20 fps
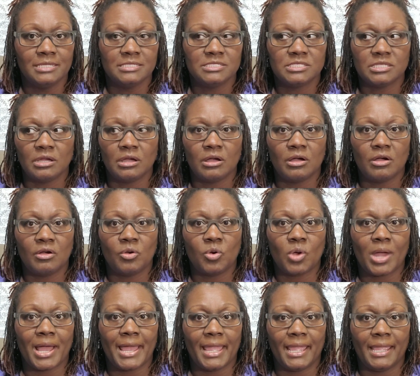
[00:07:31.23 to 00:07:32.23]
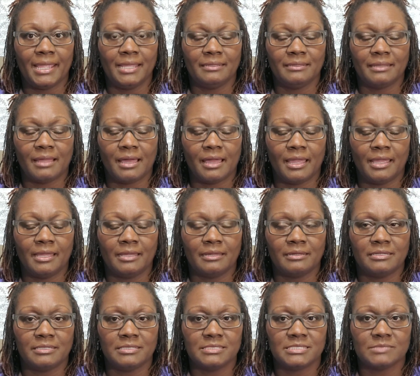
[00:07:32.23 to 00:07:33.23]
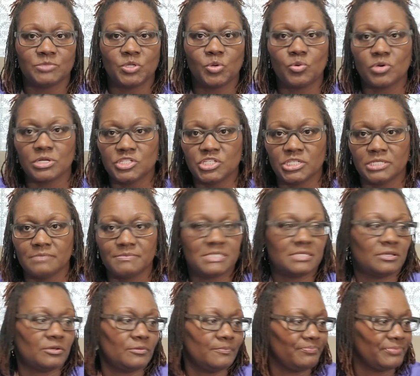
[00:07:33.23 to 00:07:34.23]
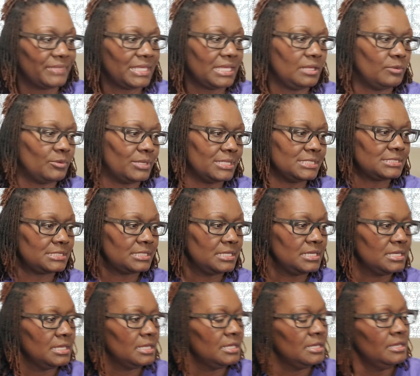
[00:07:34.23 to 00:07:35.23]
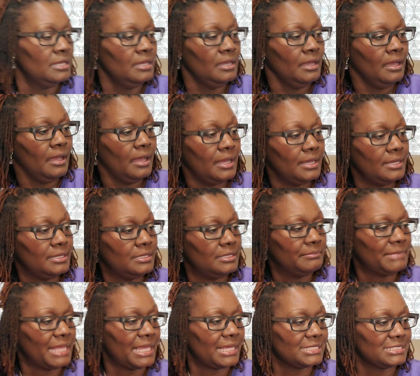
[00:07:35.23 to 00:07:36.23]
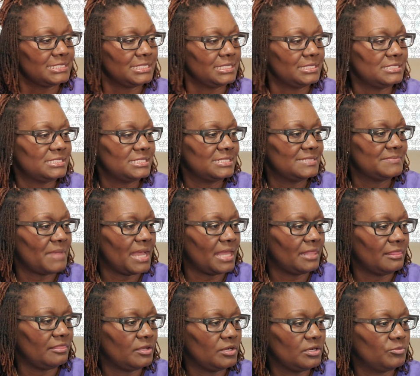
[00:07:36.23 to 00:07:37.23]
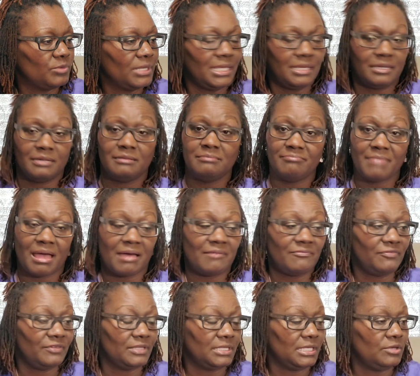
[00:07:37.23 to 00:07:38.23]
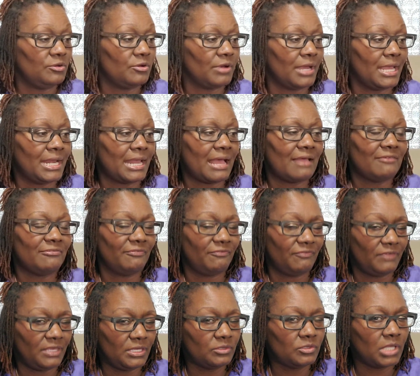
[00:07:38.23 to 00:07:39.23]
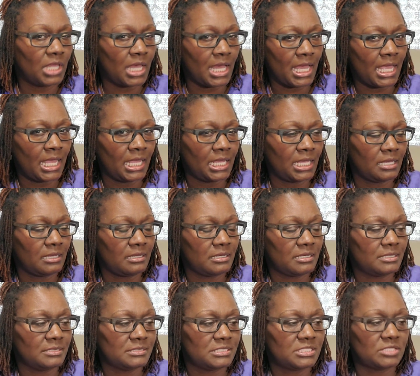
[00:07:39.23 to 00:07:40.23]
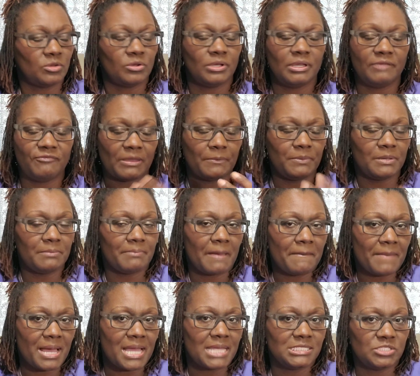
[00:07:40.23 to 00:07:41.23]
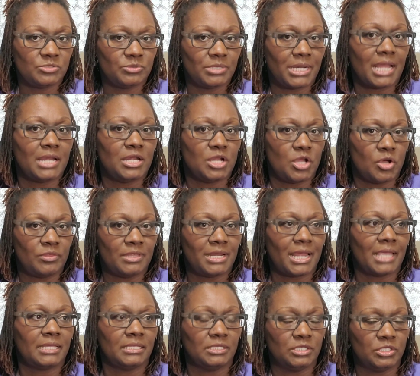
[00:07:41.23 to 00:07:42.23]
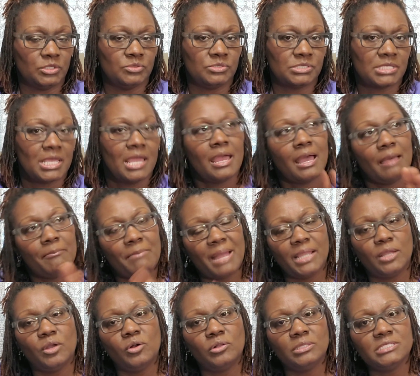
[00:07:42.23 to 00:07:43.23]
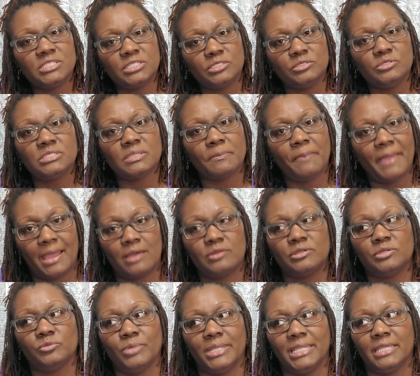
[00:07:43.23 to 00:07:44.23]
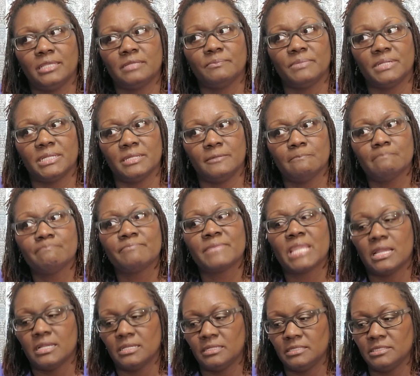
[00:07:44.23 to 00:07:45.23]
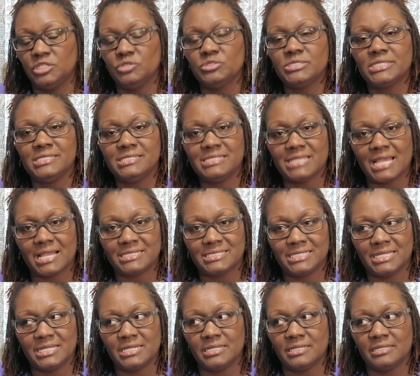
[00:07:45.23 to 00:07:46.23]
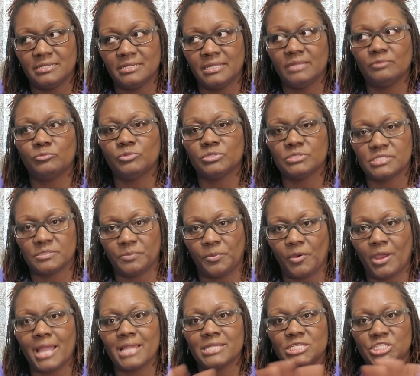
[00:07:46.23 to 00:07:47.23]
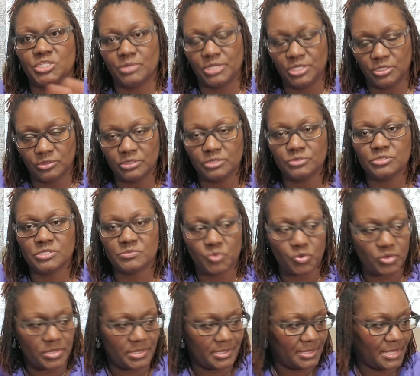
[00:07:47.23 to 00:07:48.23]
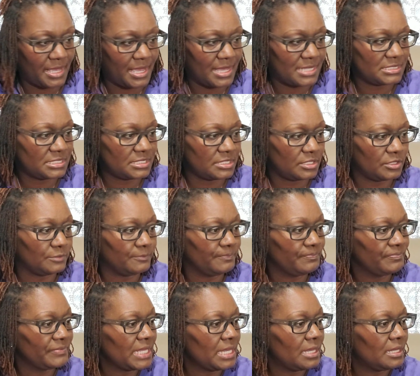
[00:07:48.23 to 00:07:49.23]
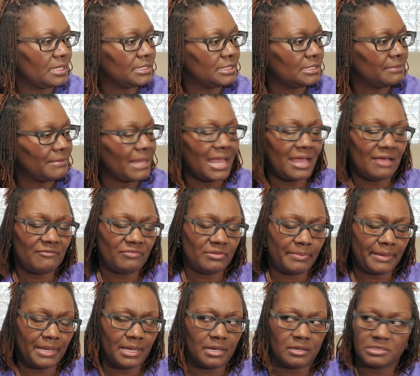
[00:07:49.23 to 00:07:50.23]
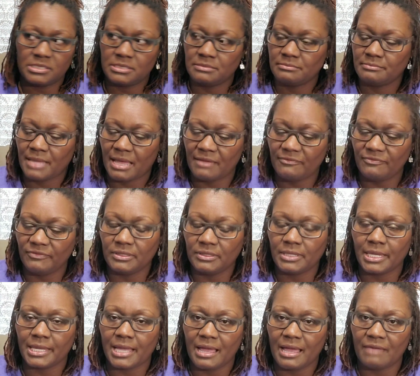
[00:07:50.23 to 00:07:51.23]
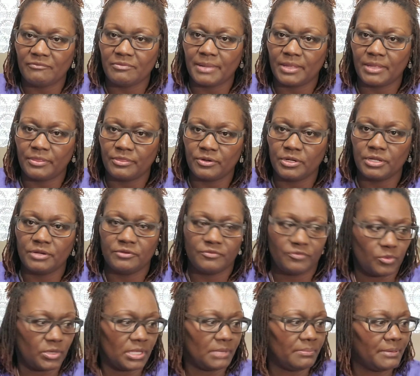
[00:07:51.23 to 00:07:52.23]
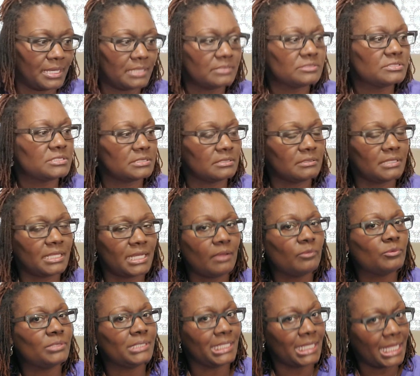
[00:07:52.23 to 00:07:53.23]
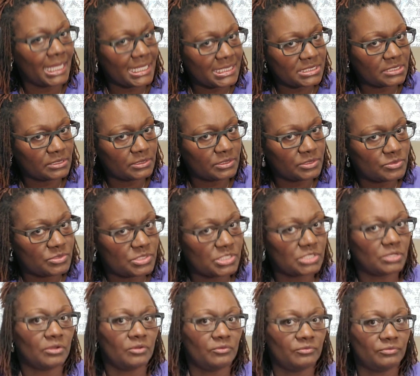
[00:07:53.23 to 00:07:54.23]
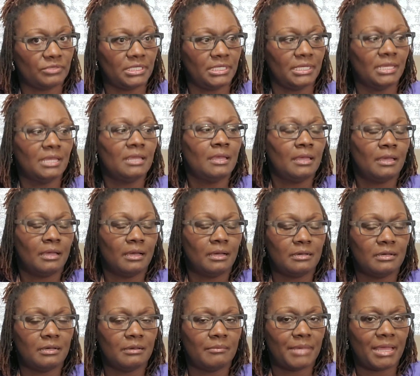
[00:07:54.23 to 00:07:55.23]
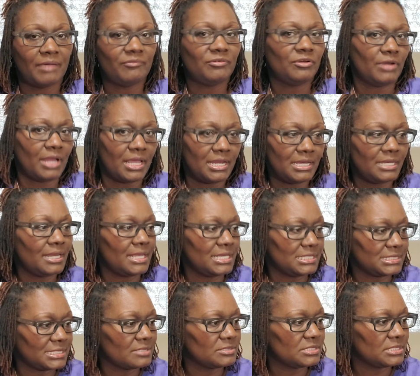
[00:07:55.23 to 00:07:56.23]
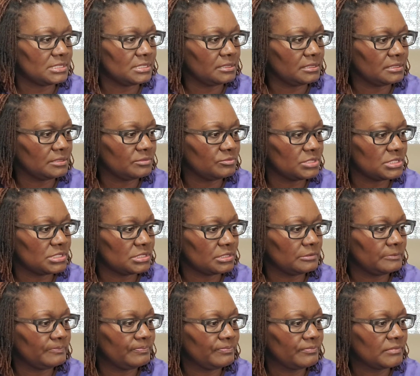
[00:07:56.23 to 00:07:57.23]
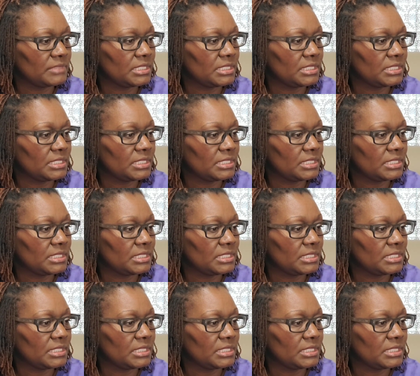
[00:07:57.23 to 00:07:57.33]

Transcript: So I ate like some corn chips. So anyways, like I said, this is my 3rd week. I'm feeling great. I feel like, so if I put my mind to it, I know that I can lose. My goal is to lose a pound a week, but using Saxenda, it will surprise you and you'll lose more than that. So I feel like I have about 30 or 40 pounds that I would like to lose. So hopefully after 90 days, I'll see a good result.